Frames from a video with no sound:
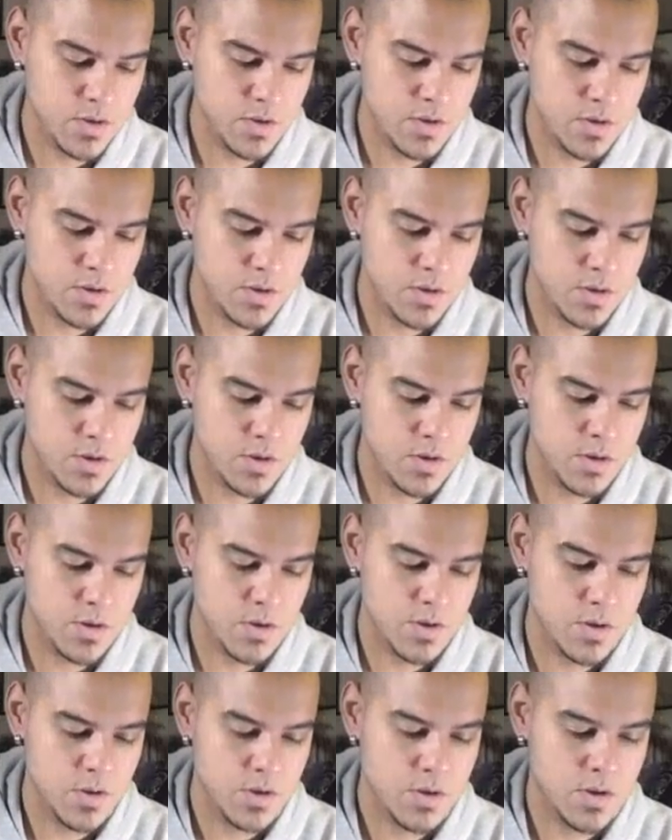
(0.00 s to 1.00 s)

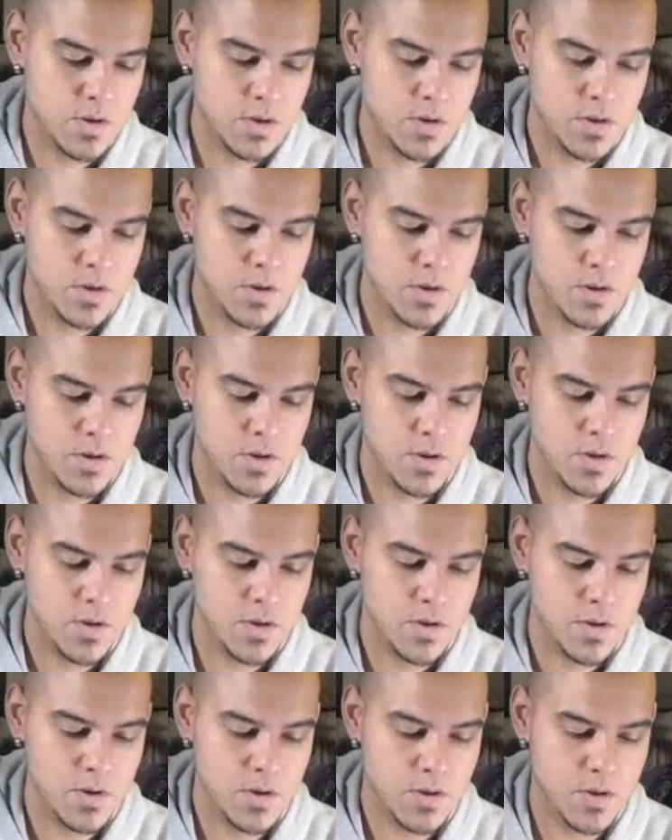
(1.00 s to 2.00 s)

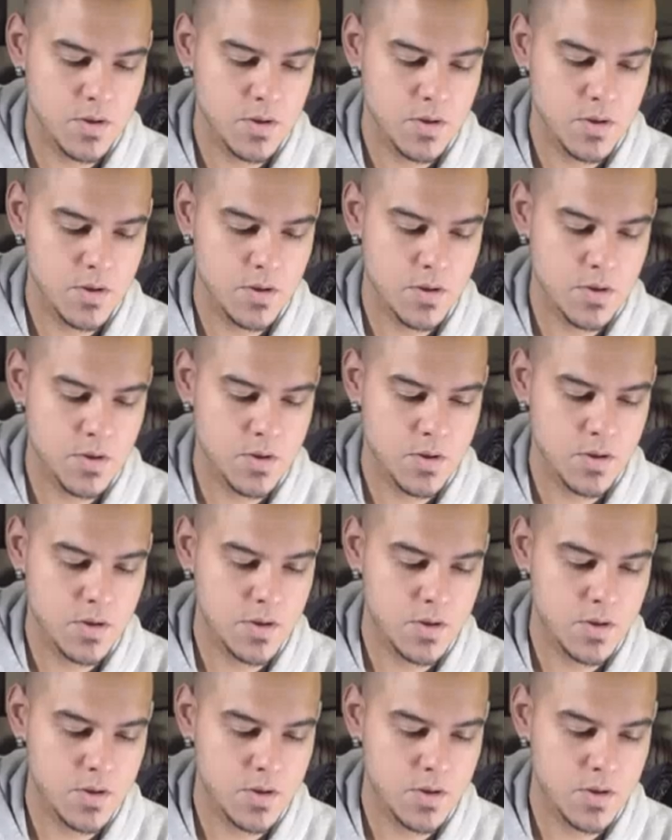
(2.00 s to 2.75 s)
[no speech]